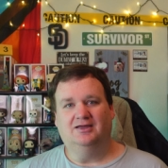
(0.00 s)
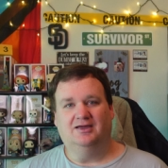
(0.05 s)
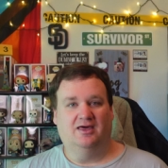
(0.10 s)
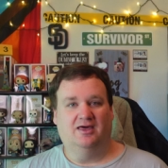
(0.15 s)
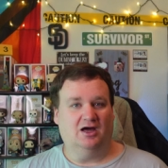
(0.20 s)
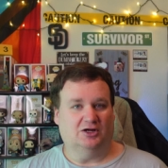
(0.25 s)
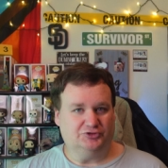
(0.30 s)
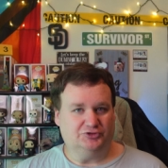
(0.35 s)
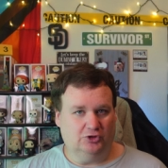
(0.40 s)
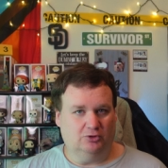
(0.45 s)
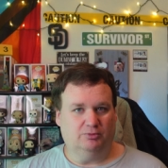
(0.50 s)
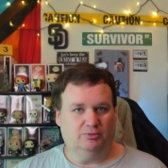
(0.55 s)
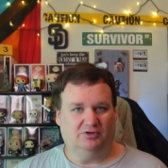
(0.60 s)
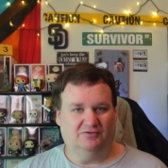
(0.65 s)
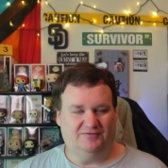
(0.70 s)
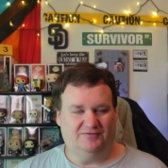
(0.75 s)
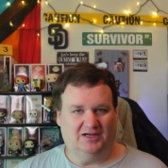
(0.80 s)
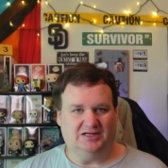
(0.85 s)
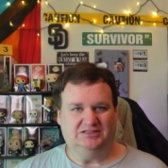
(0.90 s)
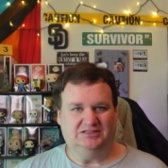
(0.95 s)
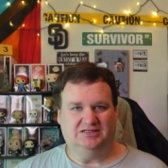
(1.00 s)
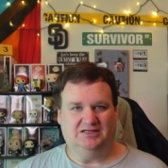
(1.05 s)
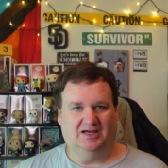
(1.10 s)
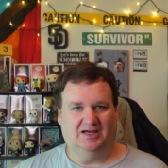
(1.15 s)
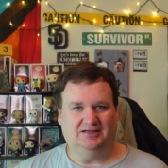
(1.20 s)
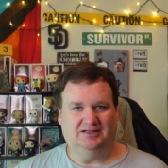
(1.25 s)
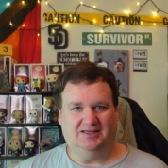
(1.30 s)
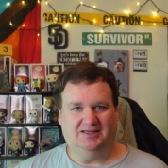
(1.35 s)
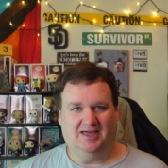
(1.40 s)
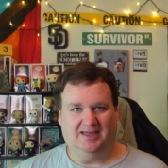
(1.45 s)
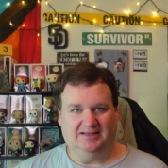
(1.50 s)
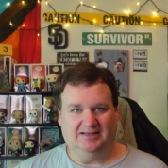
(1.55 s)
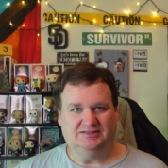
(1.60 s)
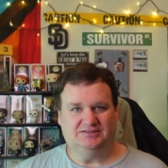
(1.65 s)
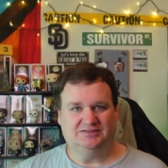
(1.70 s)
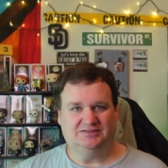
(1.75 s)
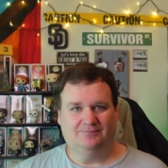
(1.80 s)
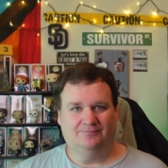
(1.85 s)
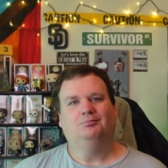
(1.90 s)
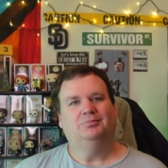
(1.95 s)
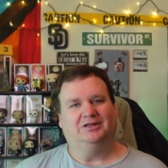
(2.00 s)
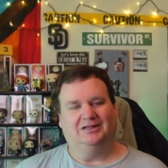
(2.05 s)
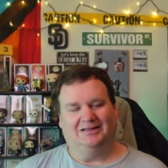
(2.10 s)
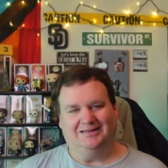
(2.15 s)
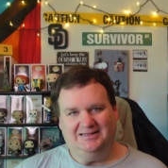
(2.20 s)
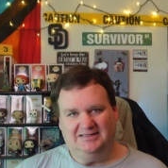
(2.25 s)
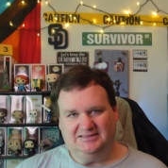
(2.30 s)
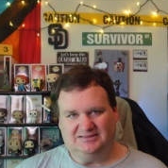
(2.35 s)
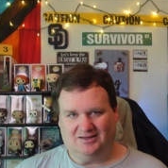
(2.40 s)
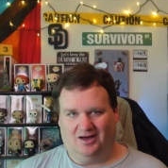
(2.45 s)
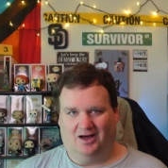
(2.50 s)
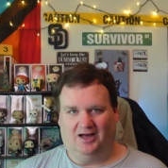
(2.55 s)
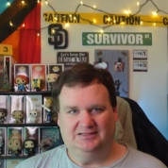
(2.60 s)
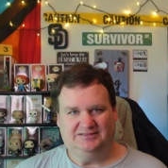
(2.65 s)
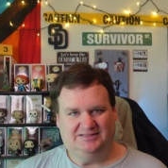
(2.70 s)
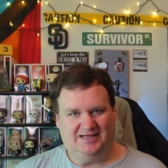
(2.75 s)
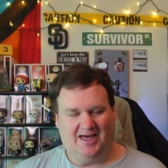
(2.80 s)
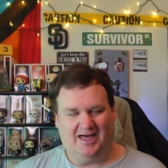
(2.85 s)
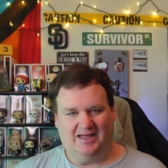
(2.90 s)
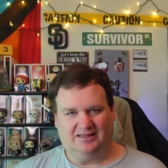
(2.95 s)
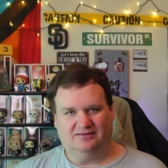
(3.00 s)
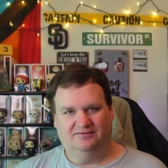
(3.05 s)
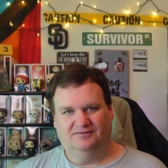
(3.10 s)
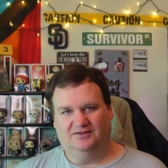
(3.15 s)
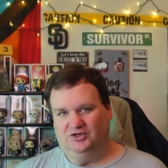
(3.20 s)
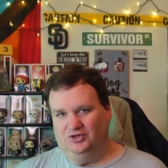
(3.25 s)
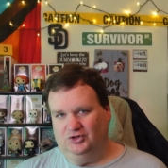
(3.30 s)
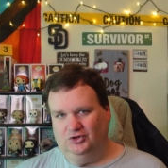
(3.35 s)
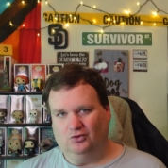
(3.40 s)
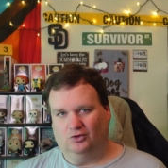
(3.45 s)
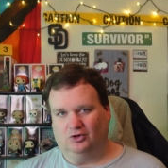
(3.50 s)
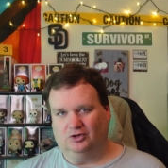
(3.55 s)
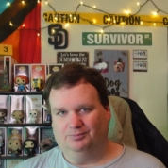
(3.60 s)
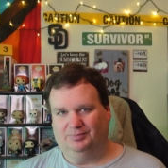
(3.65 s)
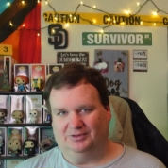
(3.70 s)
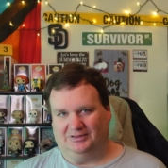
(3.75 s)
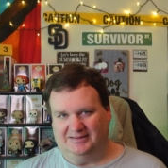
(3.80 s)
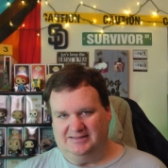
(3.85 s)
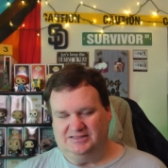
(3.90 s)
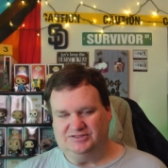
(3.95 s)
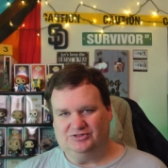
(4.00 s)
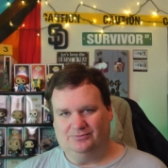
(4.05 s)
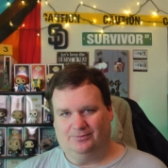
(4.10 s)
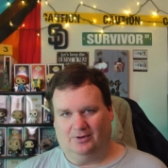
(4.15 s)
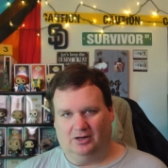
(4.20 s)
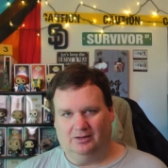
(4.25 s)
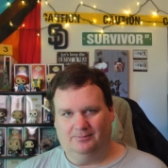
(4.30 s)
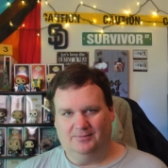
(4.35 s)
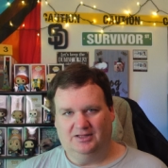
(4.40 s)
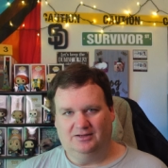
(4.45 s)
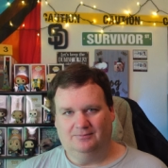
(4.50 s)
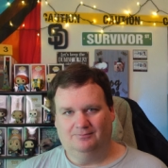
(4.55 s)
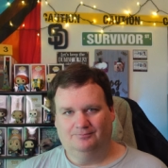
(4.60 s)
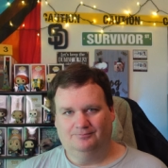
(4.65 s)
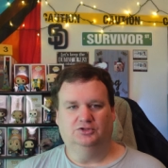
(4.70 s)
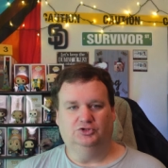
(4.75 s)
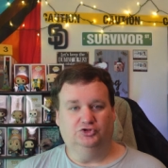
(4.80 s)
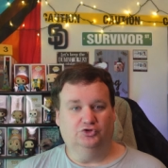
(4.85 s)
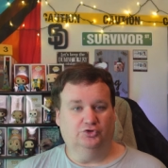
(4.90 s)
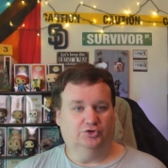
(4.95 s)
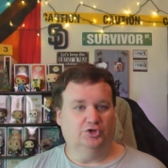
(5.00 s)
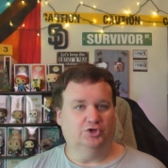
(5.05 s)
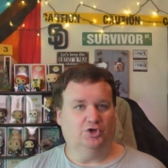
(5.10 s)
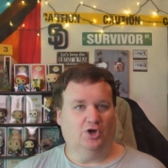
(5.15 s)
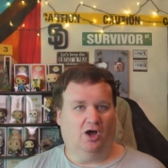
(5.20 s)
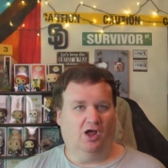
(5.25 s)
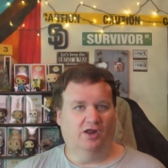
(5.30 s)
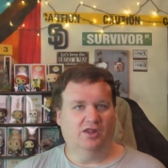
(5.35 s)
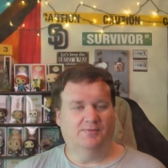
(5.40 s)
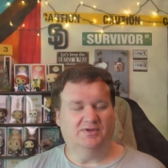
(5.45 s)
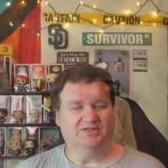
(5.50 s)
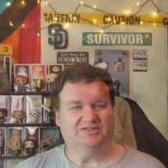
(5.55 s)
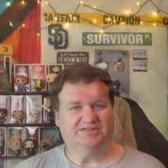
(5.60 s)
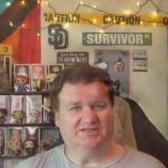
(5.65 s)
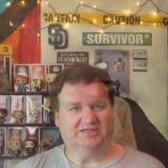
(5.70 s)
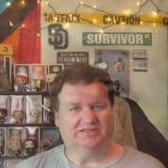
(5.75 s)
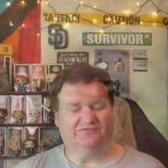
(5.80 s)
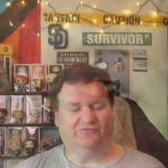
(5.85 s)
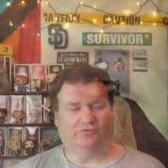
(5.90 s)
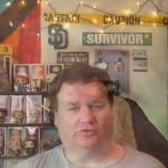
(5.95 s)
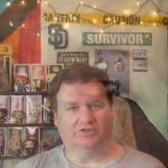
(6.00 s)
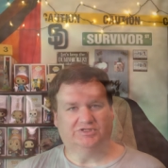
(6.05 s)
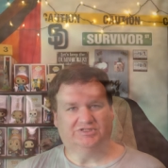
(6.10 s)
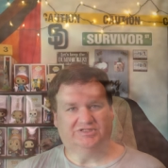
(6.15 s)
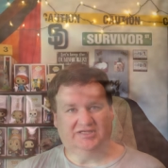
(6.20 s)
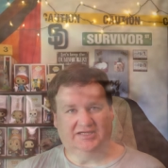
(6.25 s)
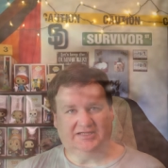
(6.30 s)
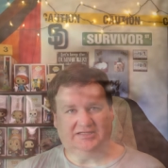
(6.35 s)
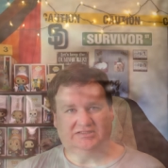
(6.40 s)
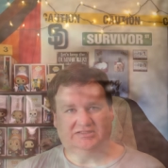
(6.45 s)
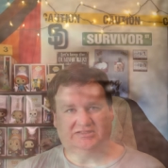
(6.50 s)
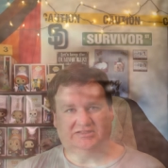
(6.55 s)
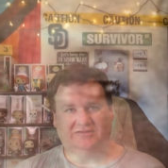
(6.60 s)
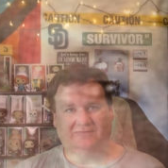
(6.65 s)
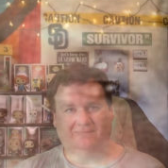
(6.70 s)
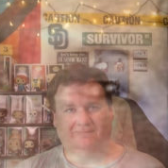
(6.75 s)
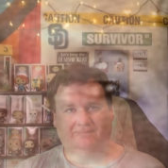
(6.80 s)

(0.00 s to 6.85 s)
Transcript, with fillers: in October of 1998, please contact the New York Police Department. You can call them at 646